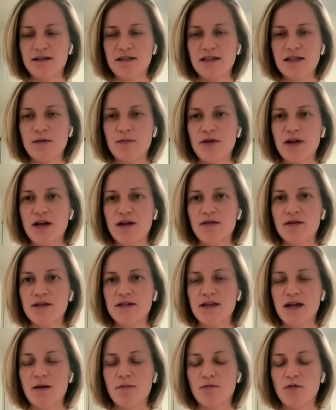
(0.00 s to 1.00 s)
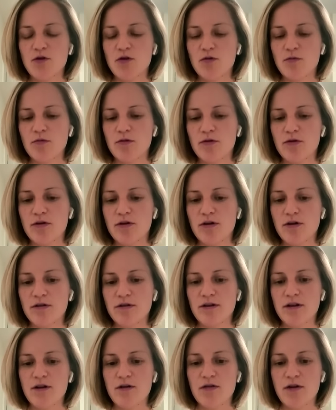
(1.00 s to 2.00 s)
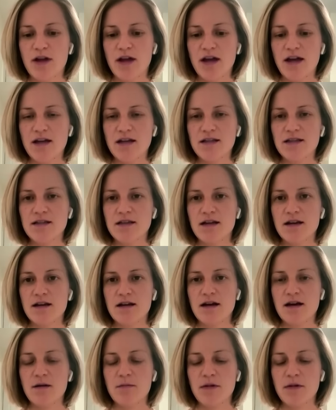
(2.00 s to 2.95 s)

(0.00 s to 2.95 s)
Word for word: sleeping in the same room, or you know, the kids and uh,